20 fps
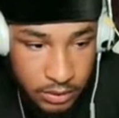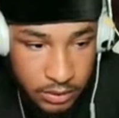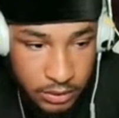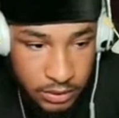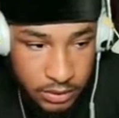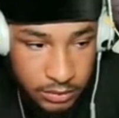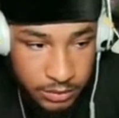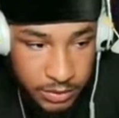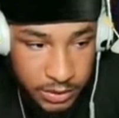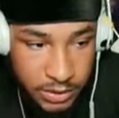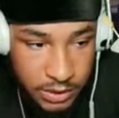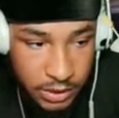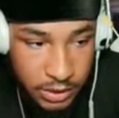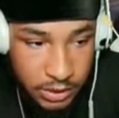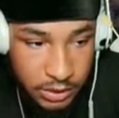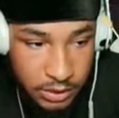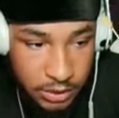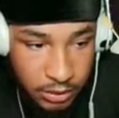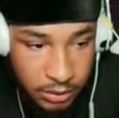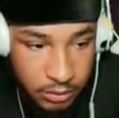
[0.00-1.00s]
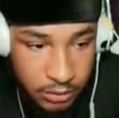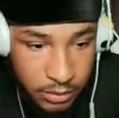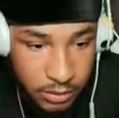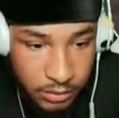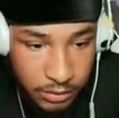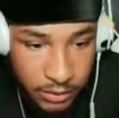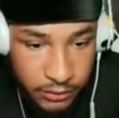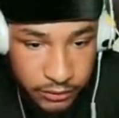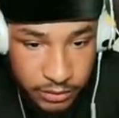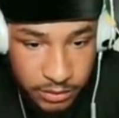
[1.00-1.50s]
This bitch again. Don't run
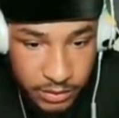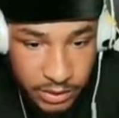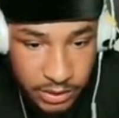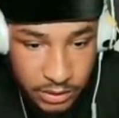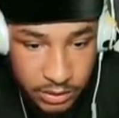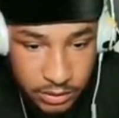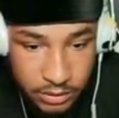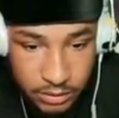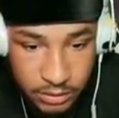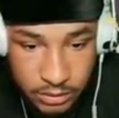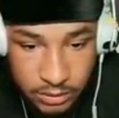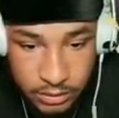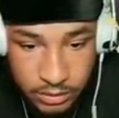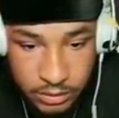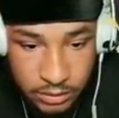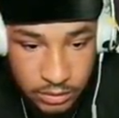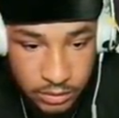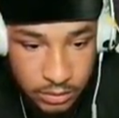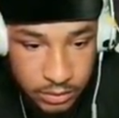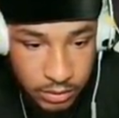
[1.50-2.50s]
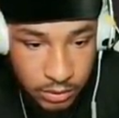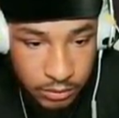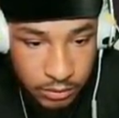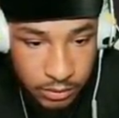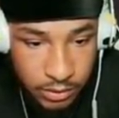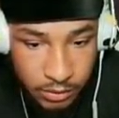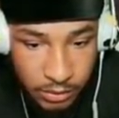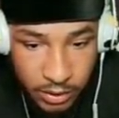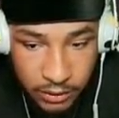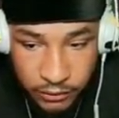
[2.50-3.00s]
away from me. Don't
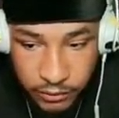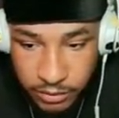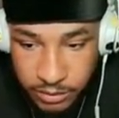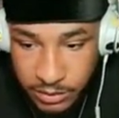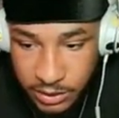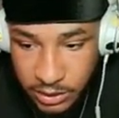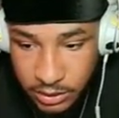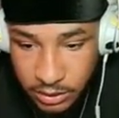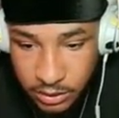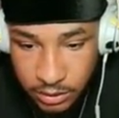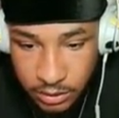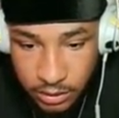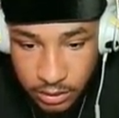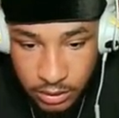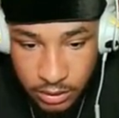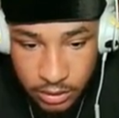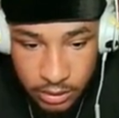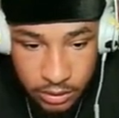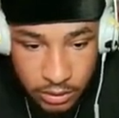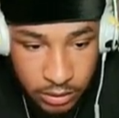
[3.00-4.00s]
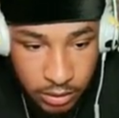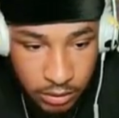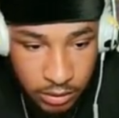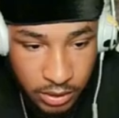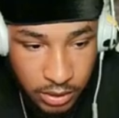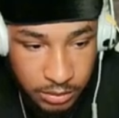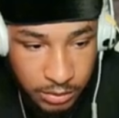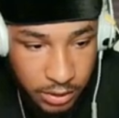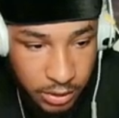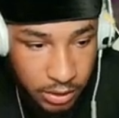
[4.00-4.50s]
run away from me. Don't
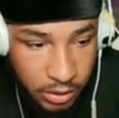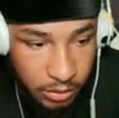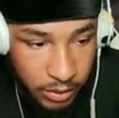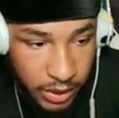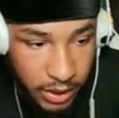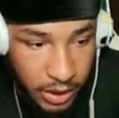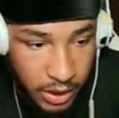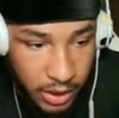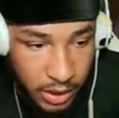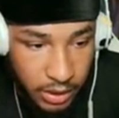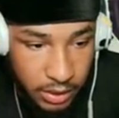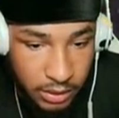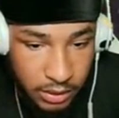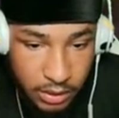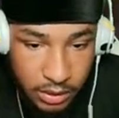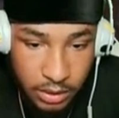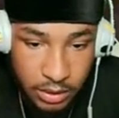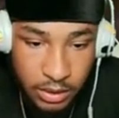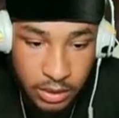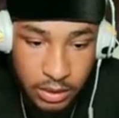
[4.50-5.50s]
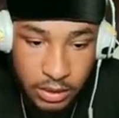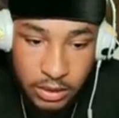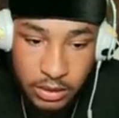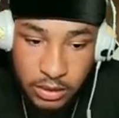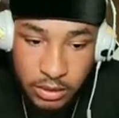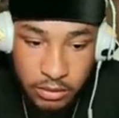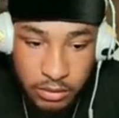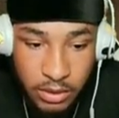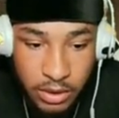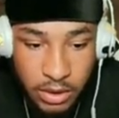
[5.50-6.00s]
let him go away.
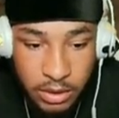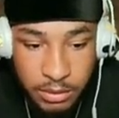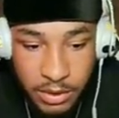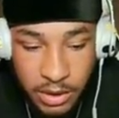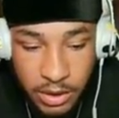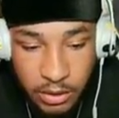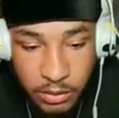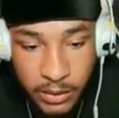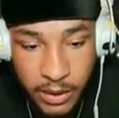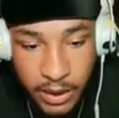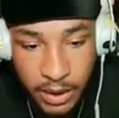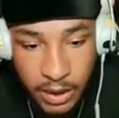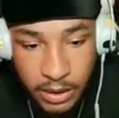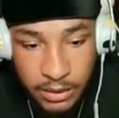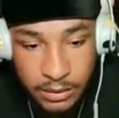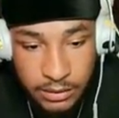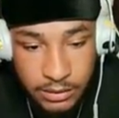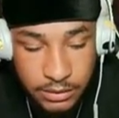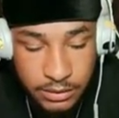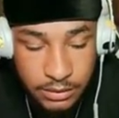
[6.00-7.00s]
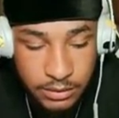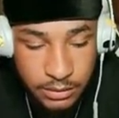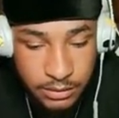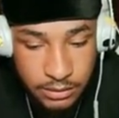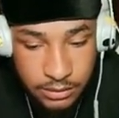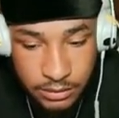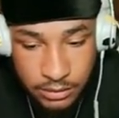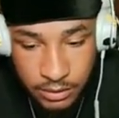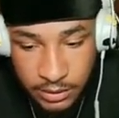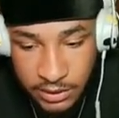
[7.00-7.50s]
Don't let him get away.
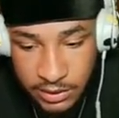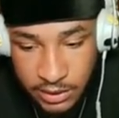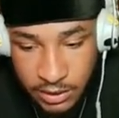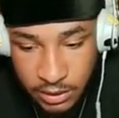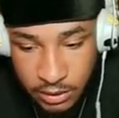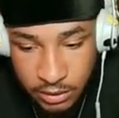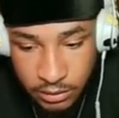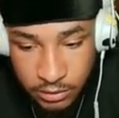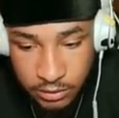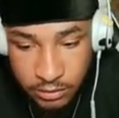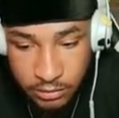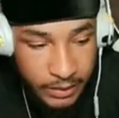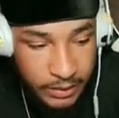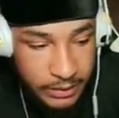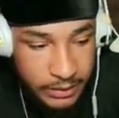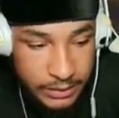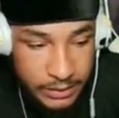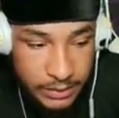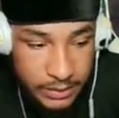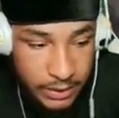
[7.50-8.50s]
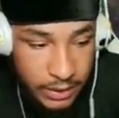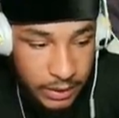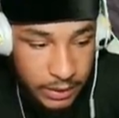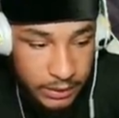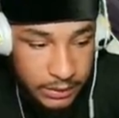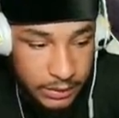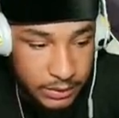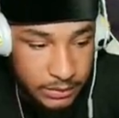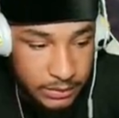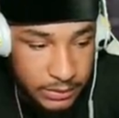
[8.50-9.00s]
Let's go. It's not
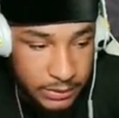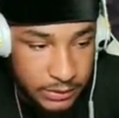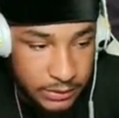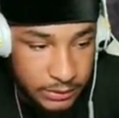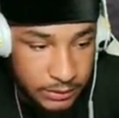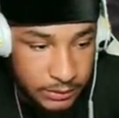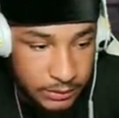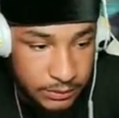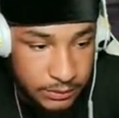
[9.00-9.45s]
good, man.